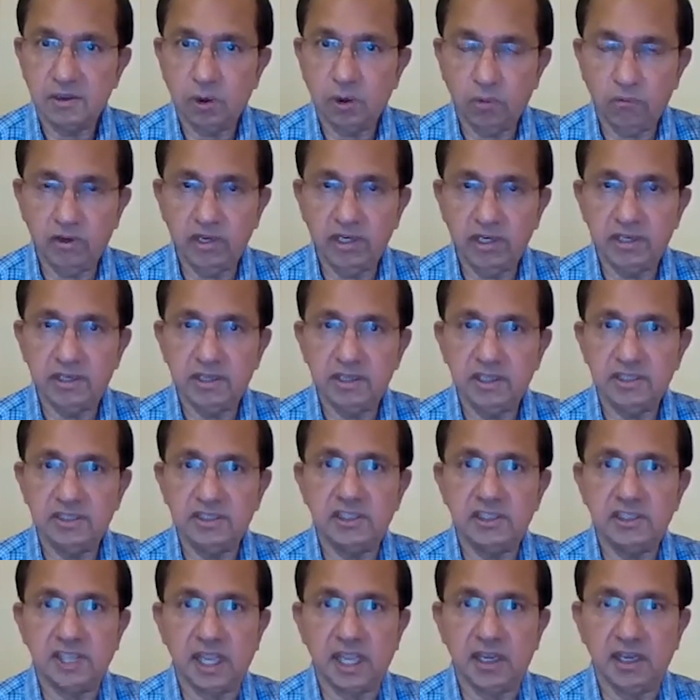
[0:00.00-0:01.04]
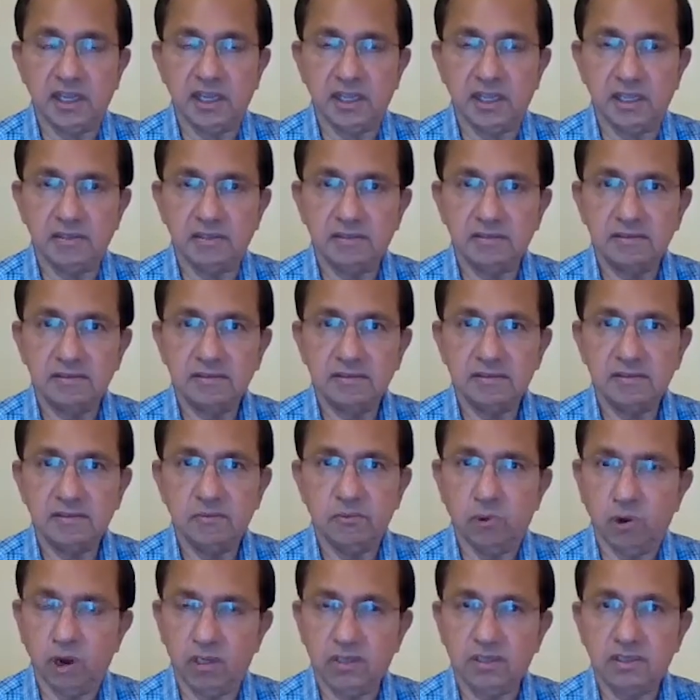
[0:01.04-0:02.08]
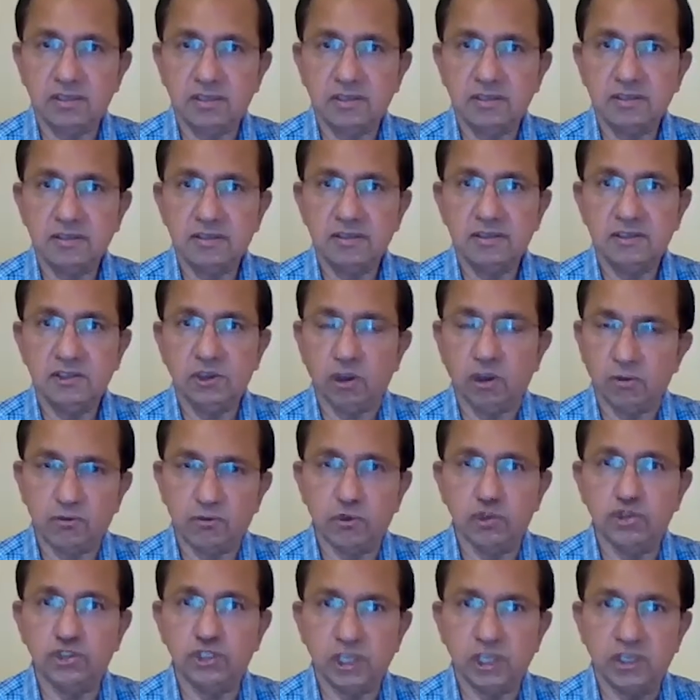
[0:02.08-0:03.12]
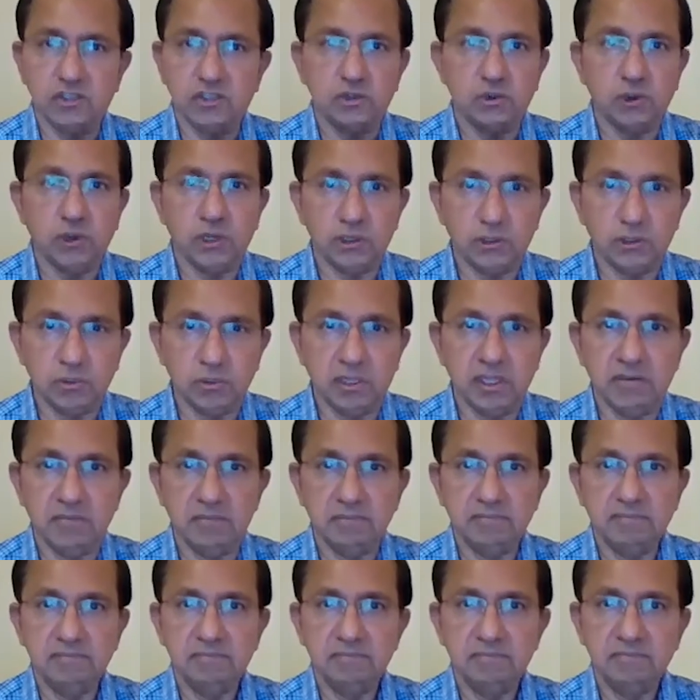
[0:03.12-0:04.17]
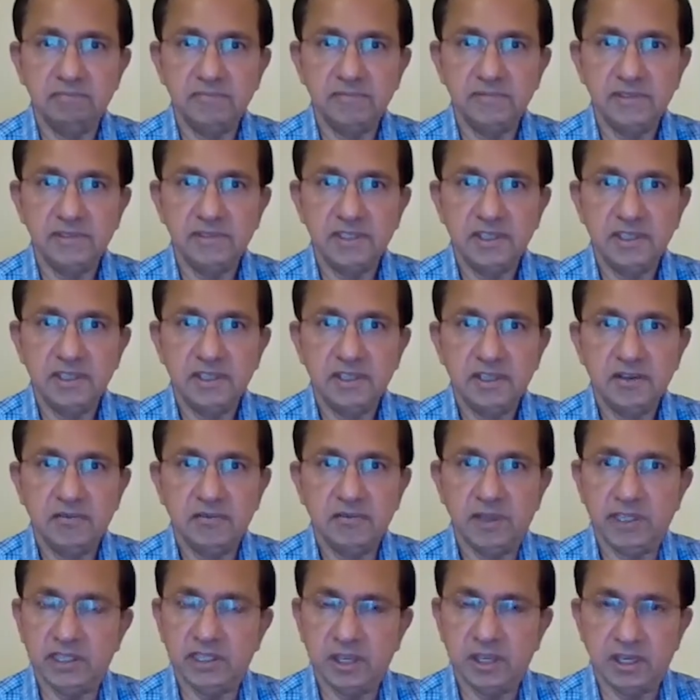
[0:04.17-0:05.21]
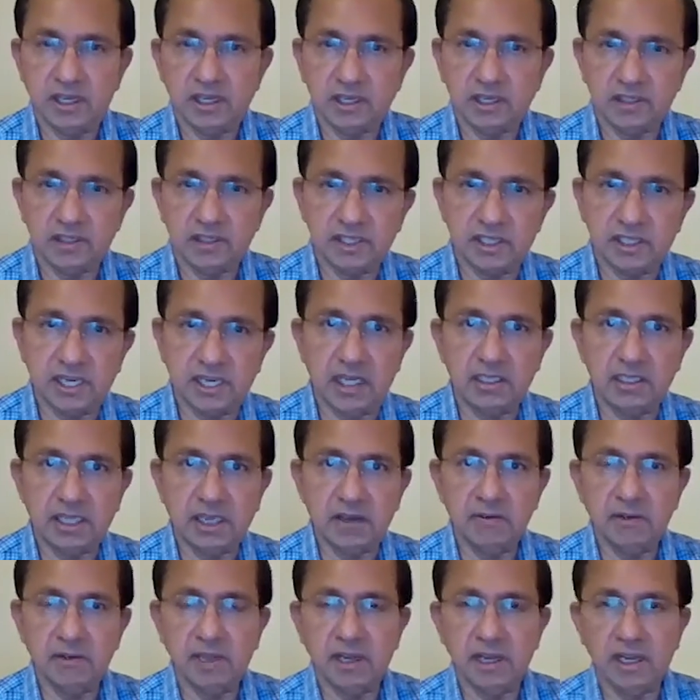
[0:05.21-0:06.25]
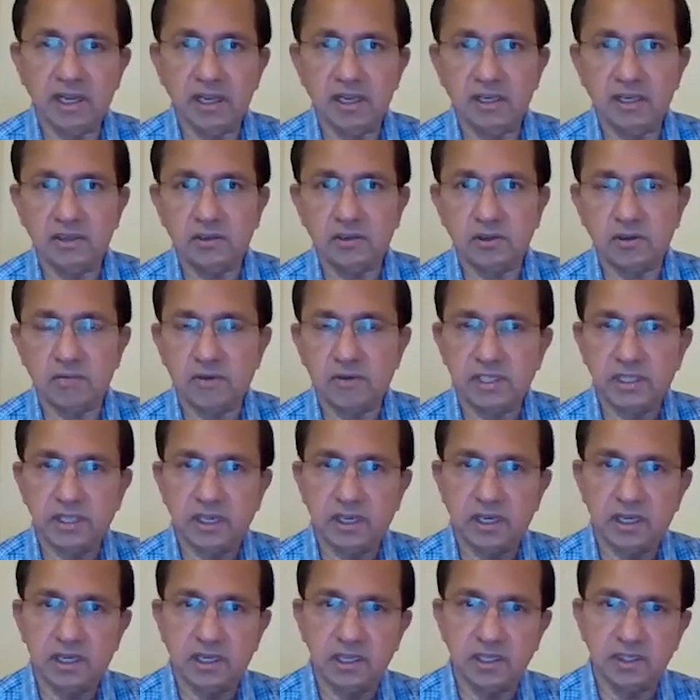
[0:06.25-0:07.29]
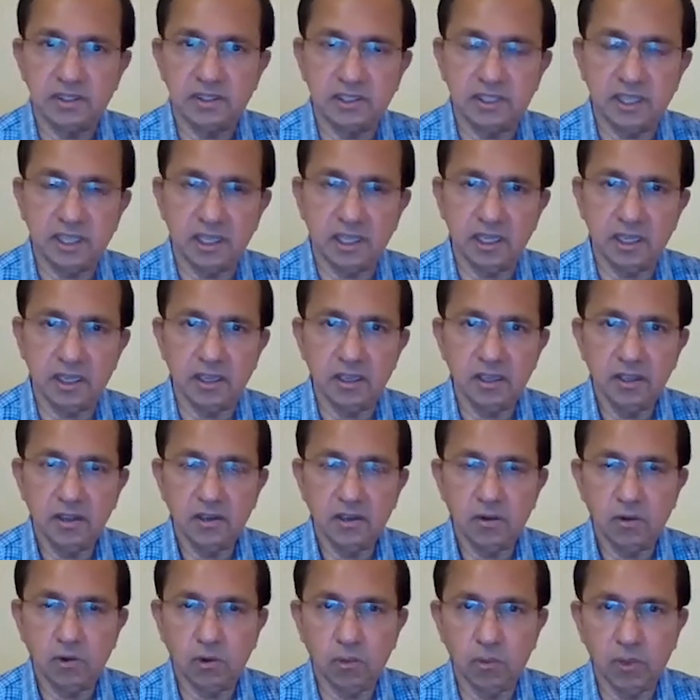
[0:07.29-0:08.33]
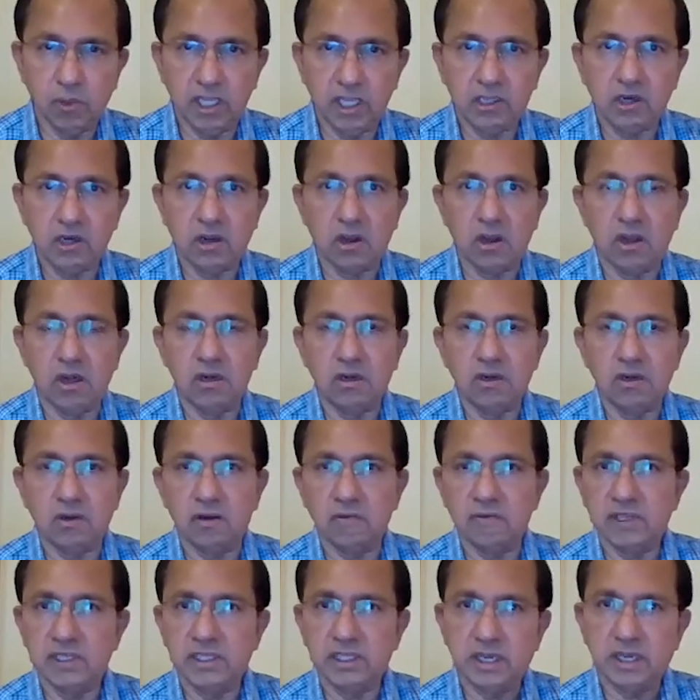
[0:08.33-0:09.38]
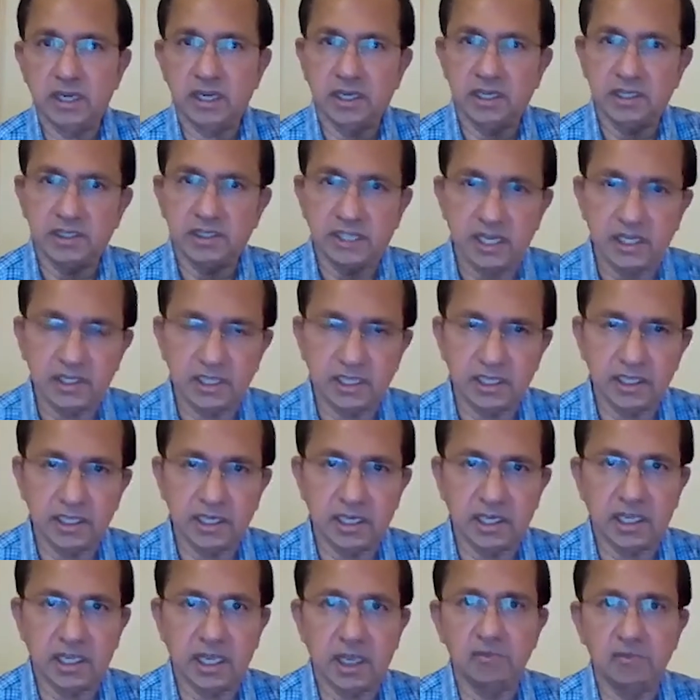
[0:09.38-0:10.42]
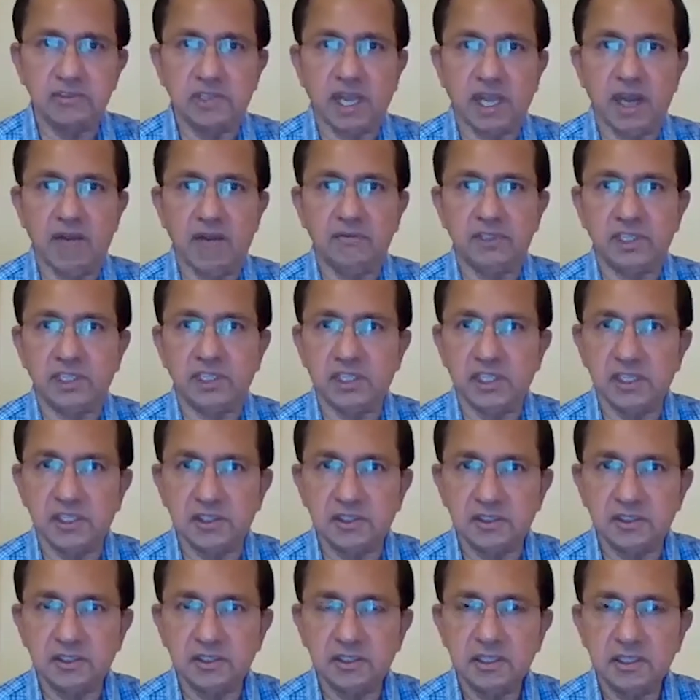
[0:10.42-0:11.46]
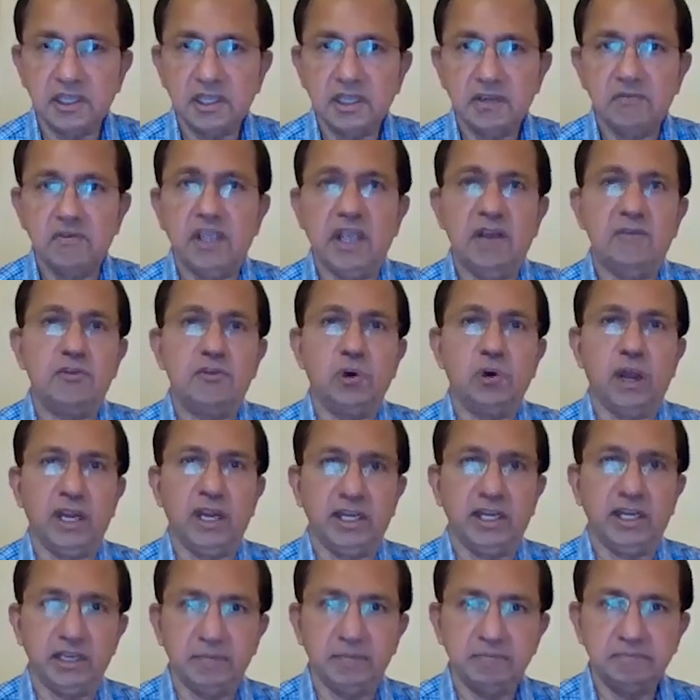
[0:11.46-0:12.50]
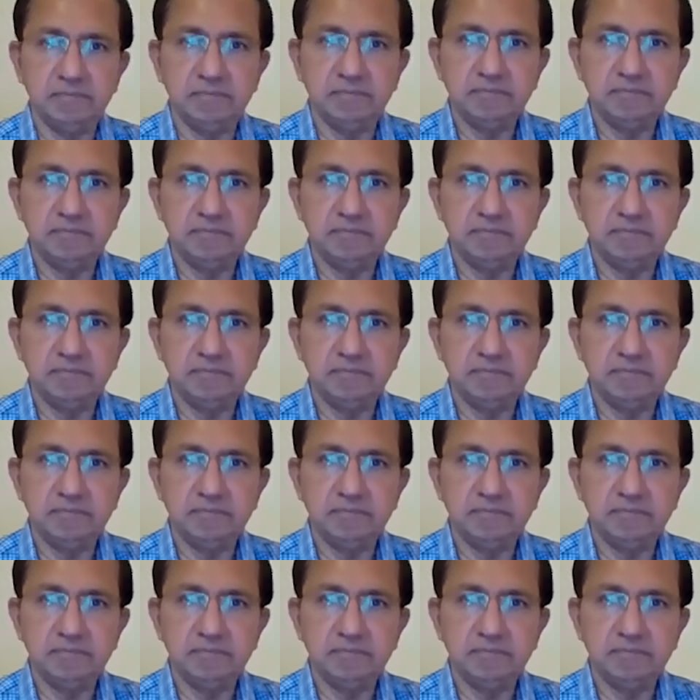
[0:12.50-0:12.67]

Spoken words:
COVID is deciding what your future is going to be. Whether it is the Delta variant or whether it is the Omicron or whether it is anything that comes after this, we have no idea.